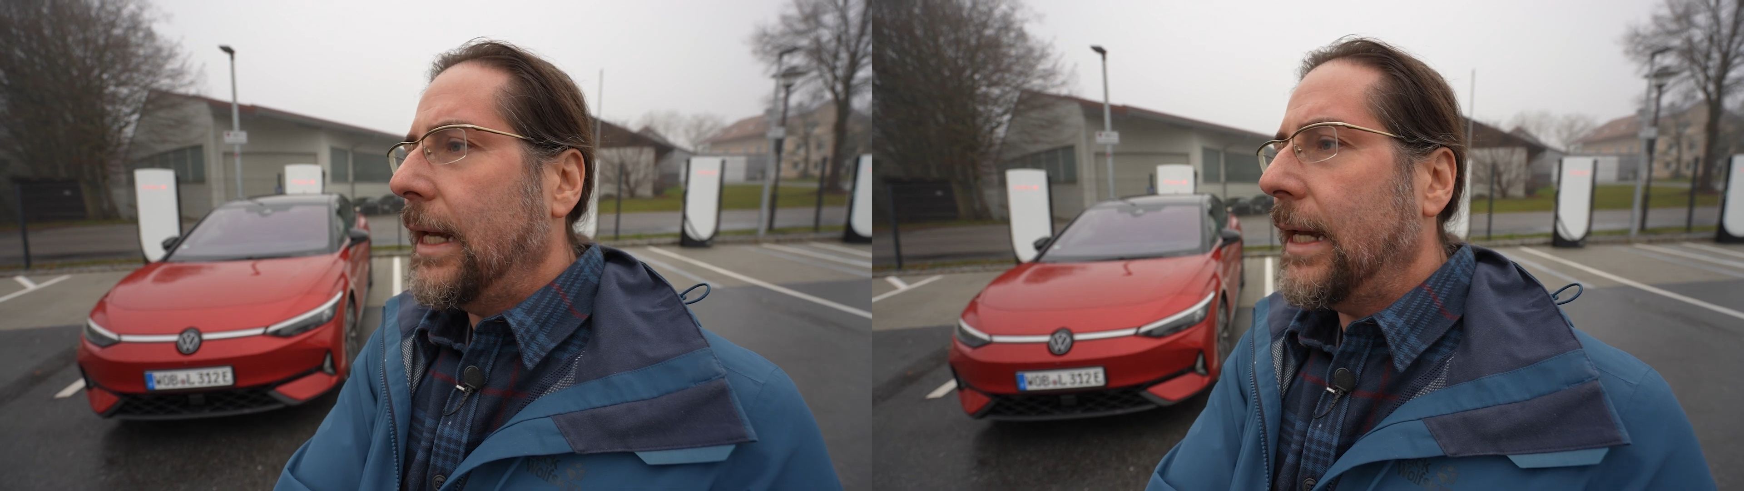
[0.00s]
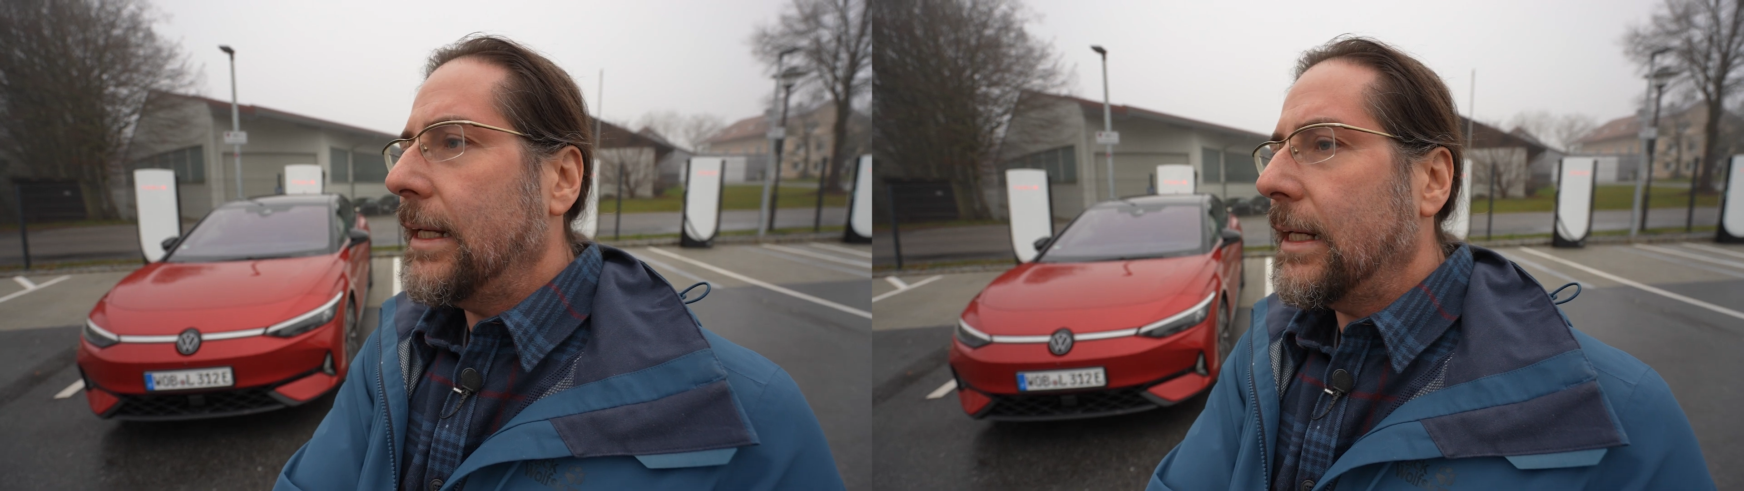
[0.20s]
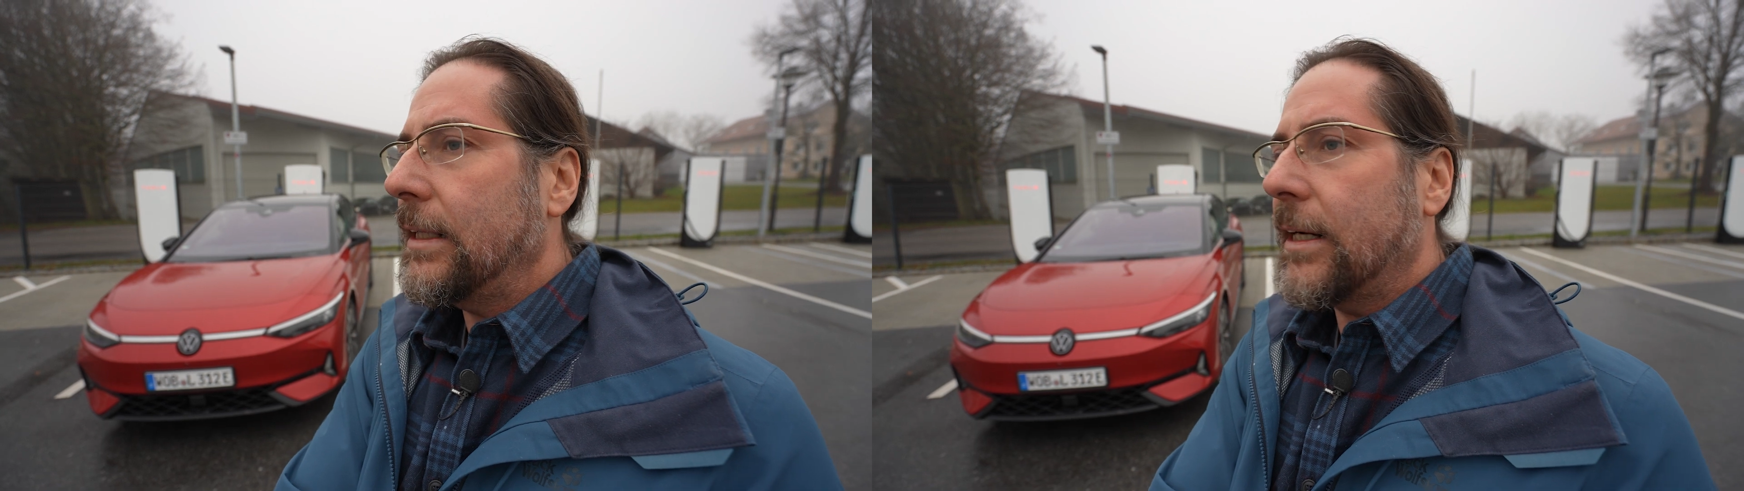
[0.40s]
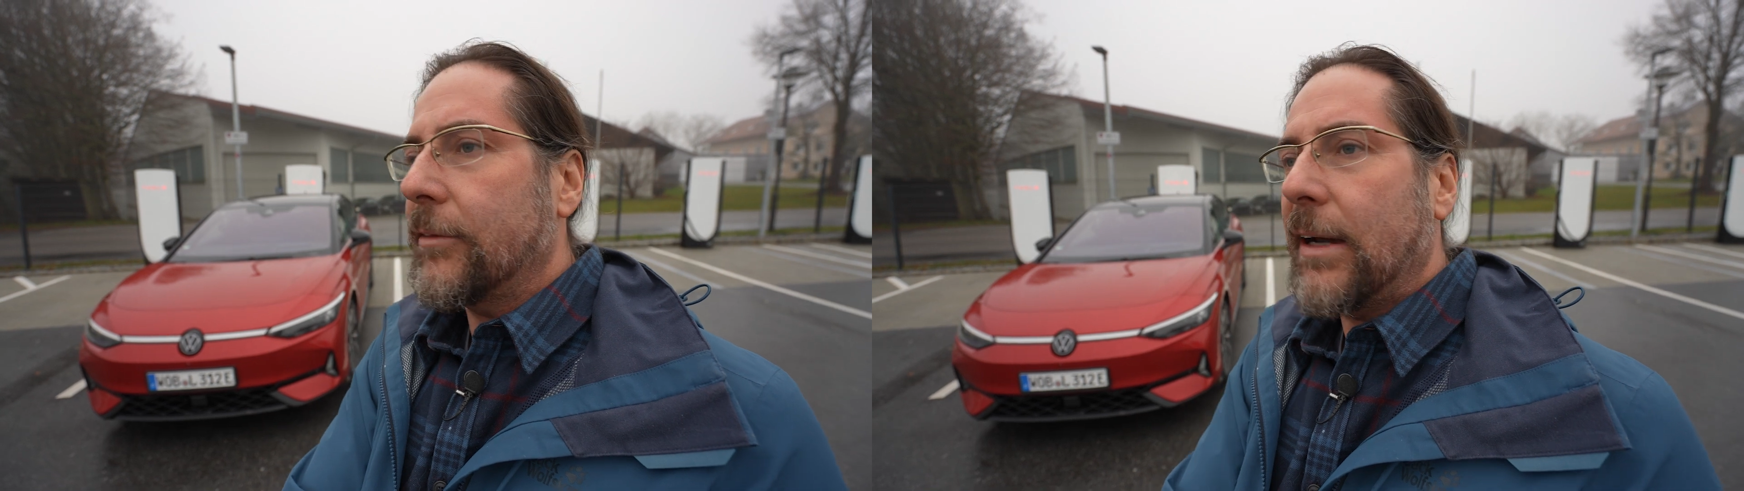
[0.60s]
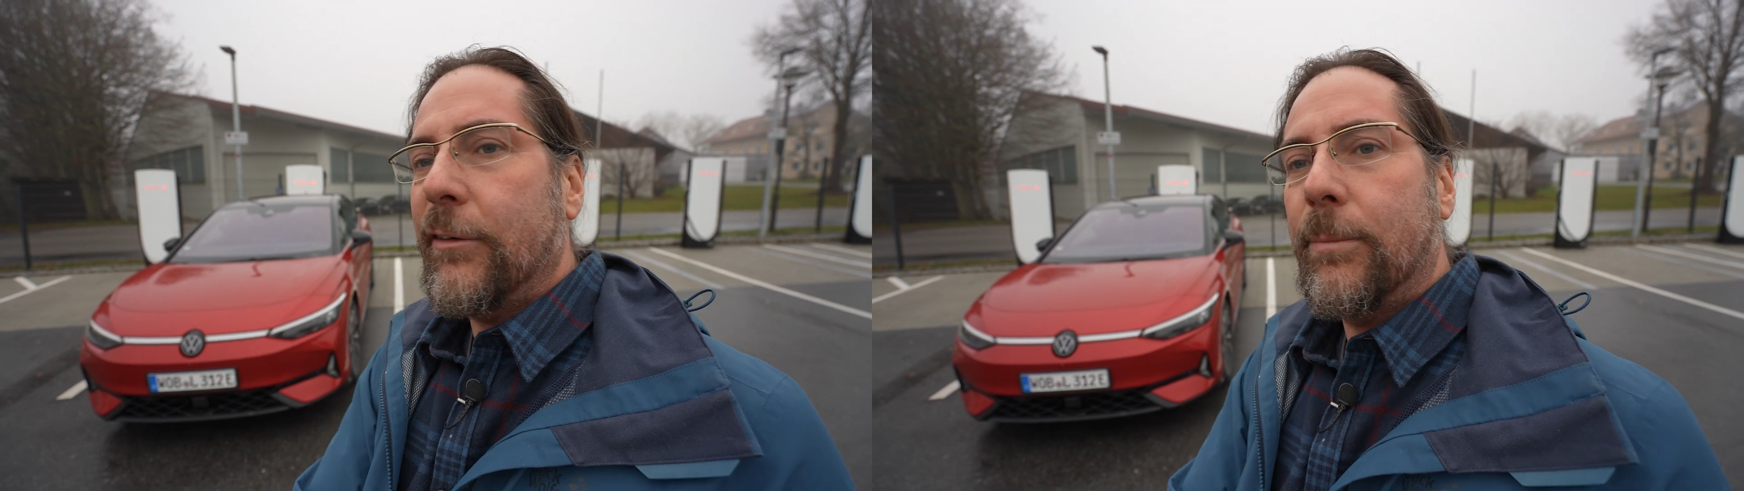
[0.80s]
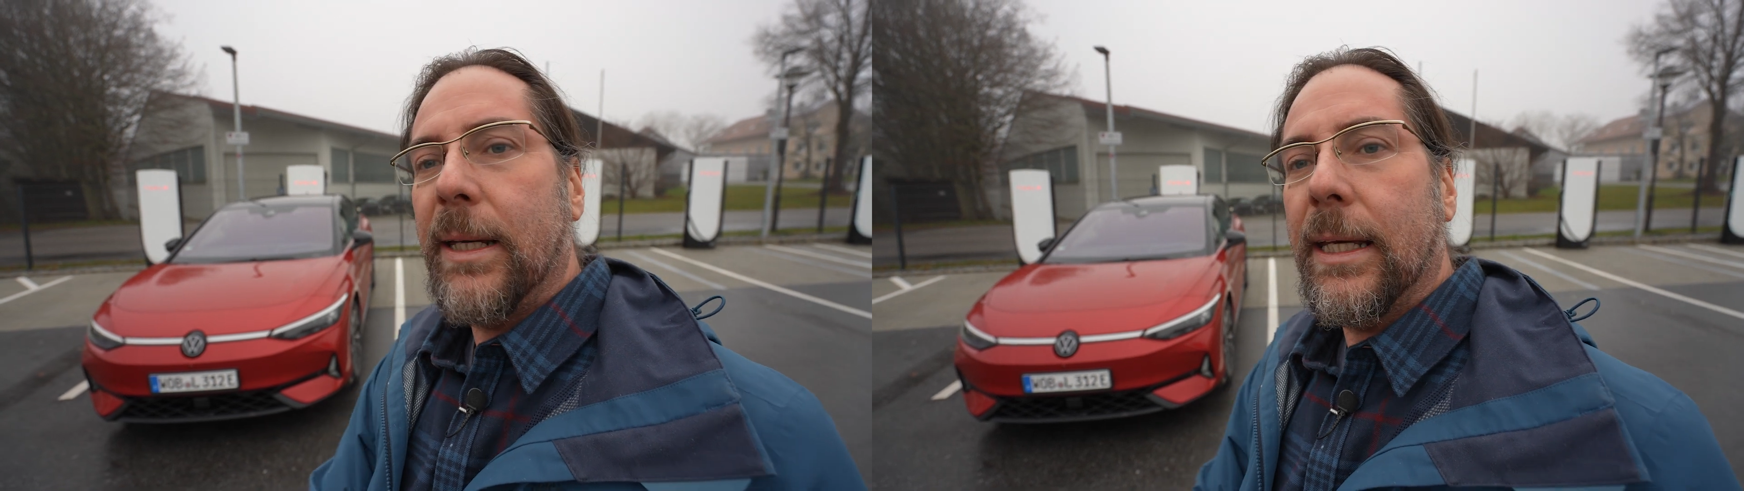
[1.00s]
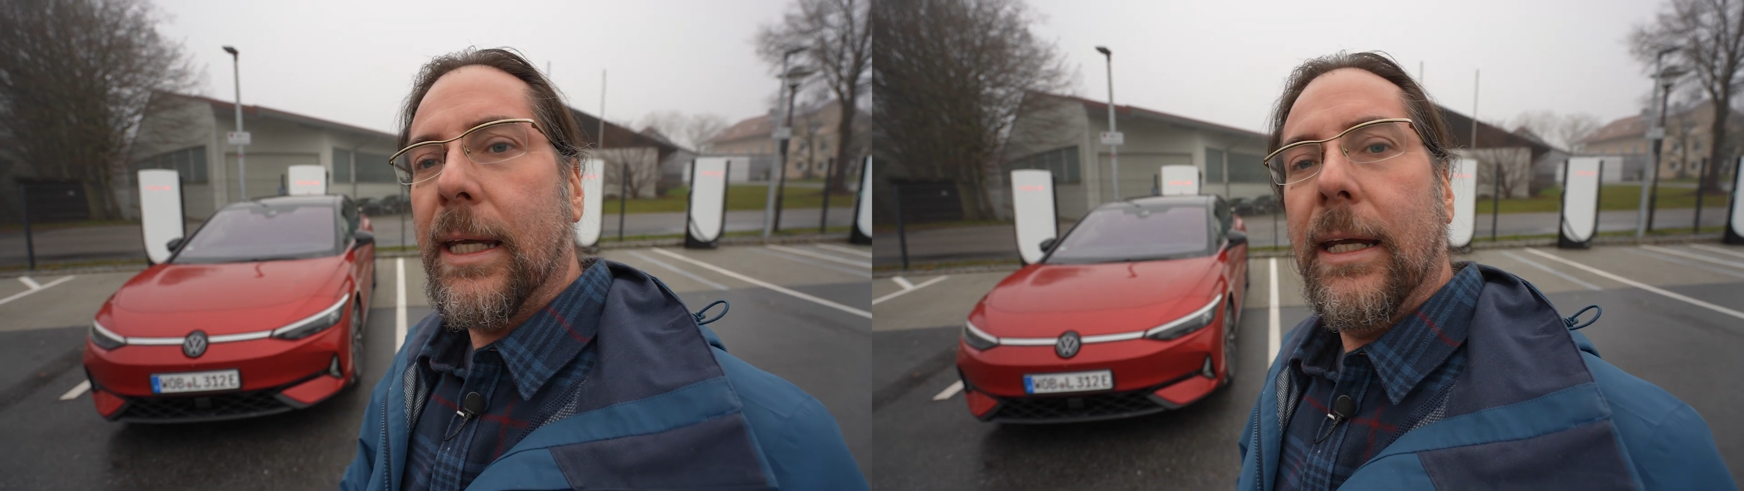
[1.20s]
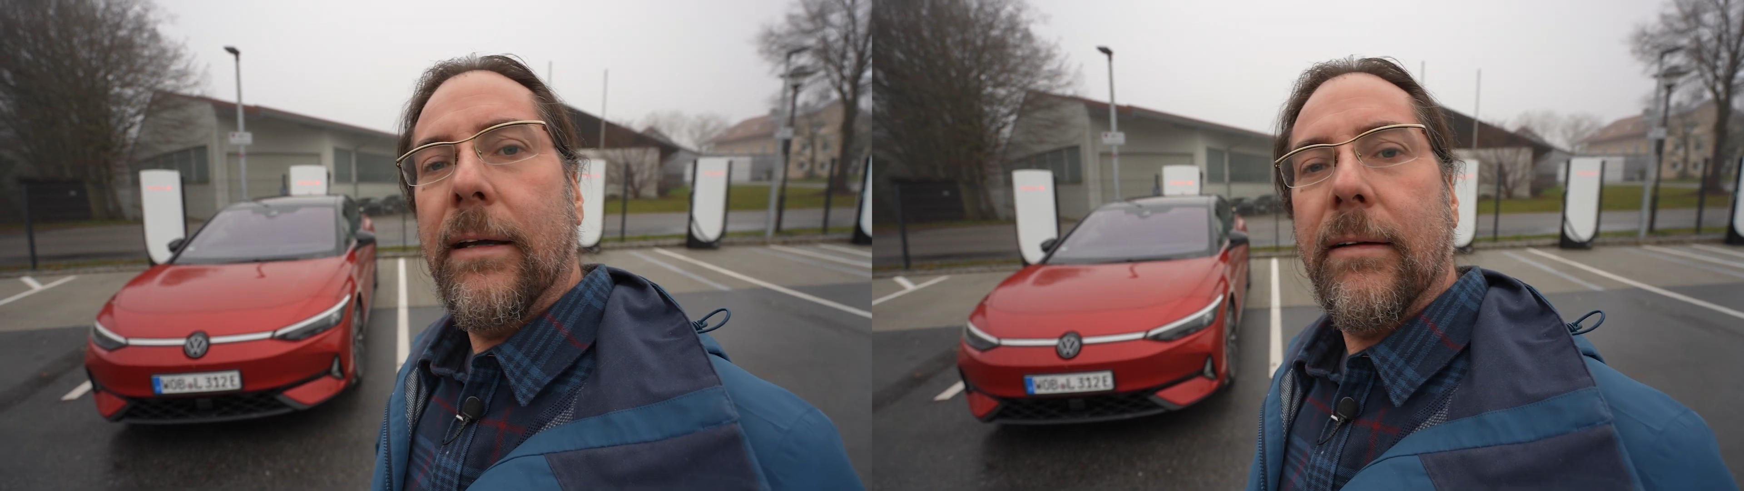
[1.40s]
and then arrive back
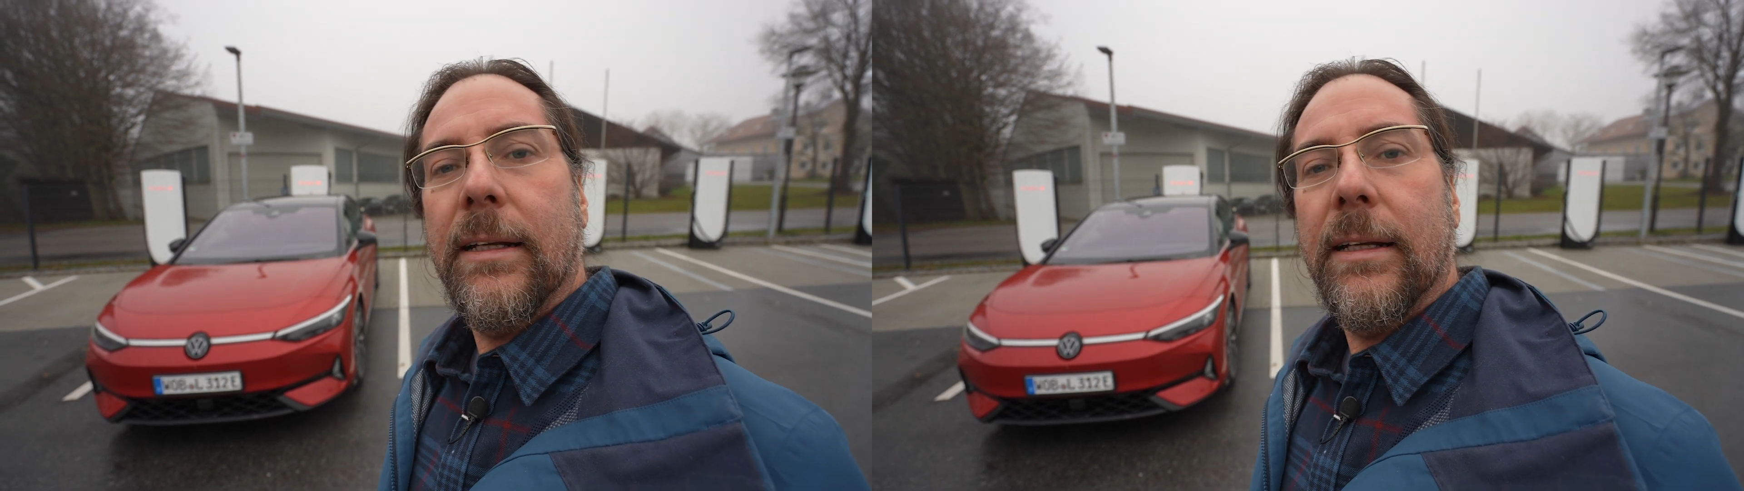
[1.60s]
here,